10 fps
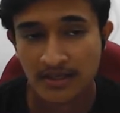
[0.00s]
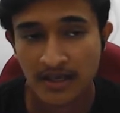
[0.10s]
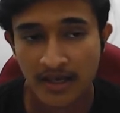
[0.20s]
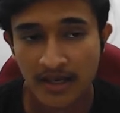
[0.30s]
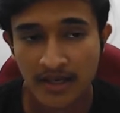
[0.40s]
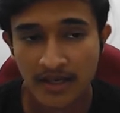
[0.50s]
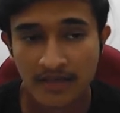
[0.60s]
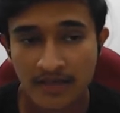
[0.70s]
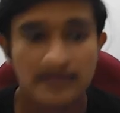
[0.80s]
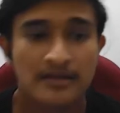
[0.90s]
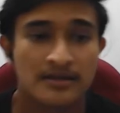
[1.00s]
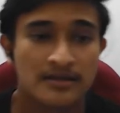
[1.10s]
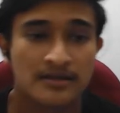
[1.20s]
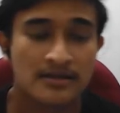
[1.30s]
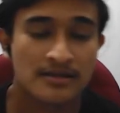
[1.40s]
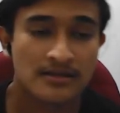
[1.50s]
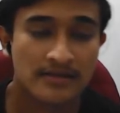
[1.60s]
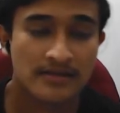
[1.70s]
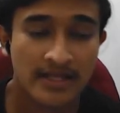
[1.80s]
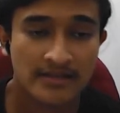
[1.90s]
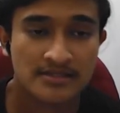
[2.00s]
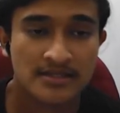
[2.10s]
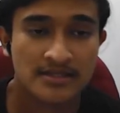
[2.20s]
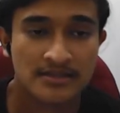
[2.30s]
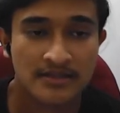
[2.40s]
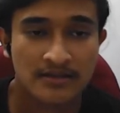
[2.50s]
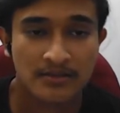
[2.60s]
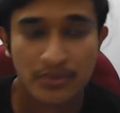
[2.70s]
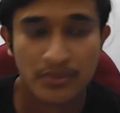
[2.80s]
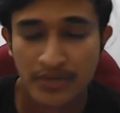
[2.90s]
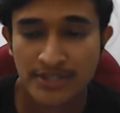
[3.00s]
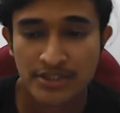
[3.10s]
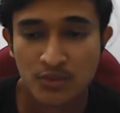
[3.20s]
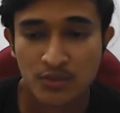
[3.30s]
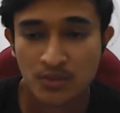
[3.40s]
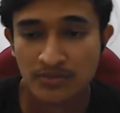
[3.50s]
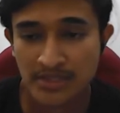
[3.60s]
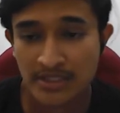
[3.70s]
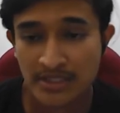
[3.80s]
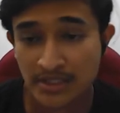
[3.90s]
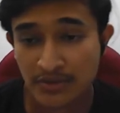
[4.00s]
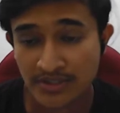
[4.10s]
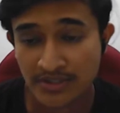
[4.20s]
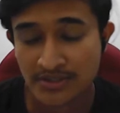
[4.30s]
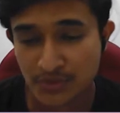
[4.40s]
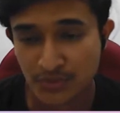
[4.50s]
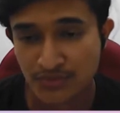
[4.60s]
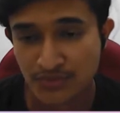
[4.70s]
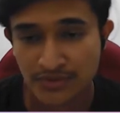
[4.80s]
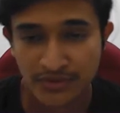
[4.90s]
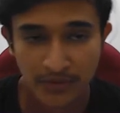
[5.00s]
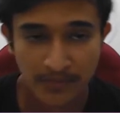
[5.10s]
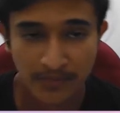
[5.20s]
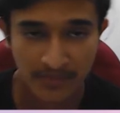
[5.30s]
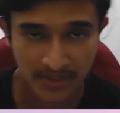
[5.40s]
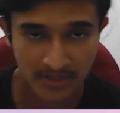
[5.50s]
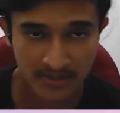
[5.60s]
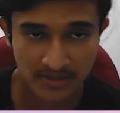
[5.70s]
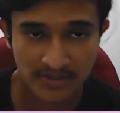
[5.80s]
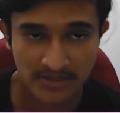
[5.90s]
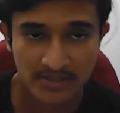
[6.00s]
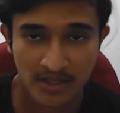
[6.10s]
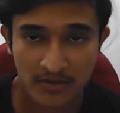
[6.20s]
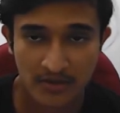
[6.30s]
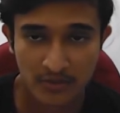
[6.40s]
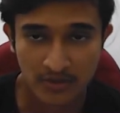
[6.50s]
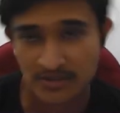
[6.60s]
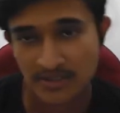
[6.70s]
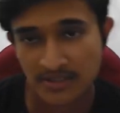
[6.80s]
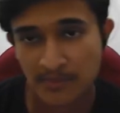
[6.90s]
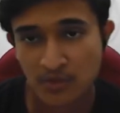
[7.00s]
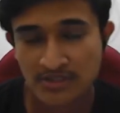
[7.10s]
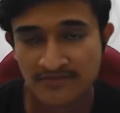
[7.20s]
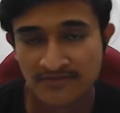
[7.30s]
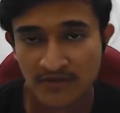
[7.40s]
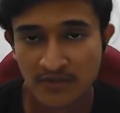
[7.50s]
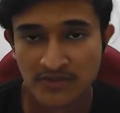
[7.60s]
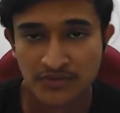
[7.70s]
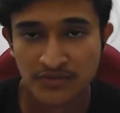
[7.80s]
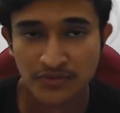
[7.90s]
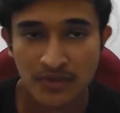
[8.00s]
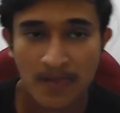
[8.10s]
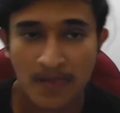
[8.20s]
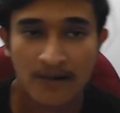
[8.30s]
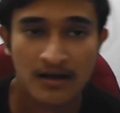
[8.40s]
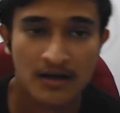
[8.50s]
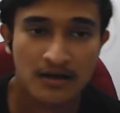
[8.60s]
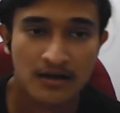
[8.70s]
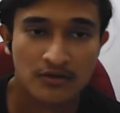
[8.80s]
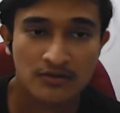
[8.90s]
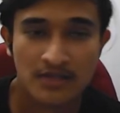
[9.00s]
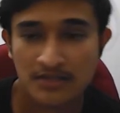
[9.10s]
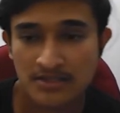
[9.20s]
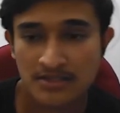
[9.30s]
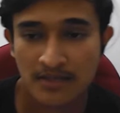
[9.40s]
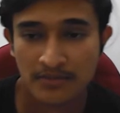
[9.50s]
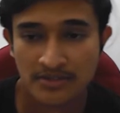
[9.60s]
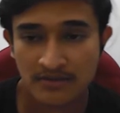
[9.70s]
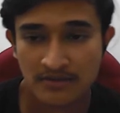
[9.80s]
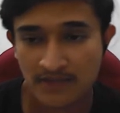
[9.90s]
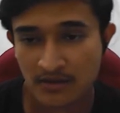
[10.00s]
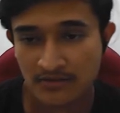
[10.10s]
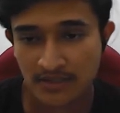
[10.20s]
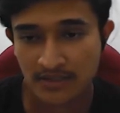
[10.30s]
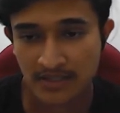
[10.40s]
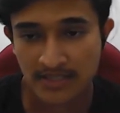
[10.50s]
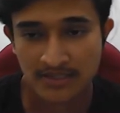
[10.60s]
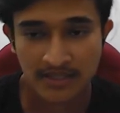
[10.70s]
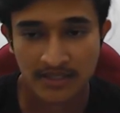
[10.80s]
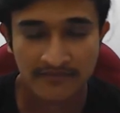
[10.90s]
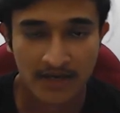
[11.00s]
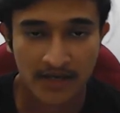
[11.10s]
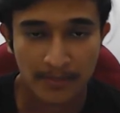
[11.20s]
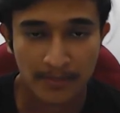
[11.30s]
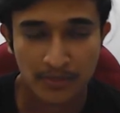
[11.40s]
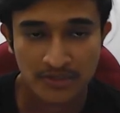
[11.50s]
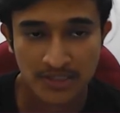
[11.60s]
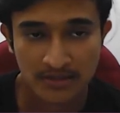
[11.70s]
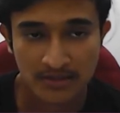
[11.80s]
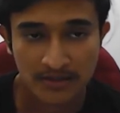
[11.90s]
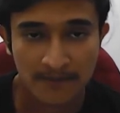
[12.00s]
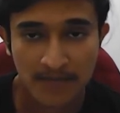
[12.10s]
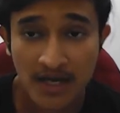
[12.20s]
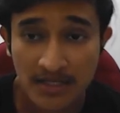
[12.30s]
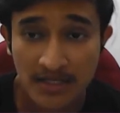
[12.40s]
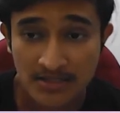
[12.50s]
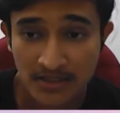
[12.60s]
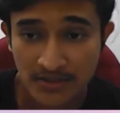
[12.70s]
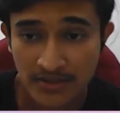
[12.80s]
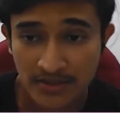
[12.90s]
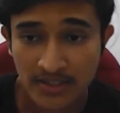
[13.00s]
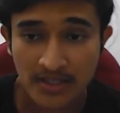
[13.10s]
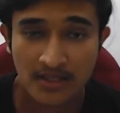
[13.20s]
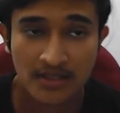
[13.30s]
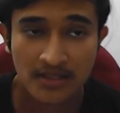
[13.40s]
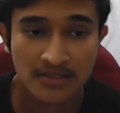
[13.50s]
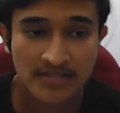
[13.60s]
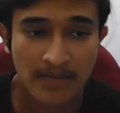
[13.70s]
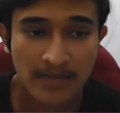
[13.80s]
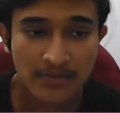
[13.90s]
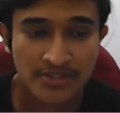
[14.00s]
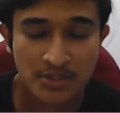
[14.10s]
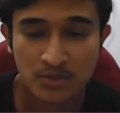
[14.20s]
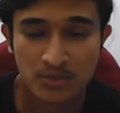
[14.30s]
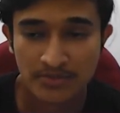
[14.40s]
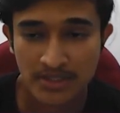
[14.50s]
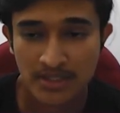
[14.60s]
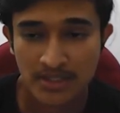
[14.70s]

and then the pressure will be increased too. So this is how it works. Same goes if I want to cool down the temperature of the container. Let's say if I put ice under it, the temperature will be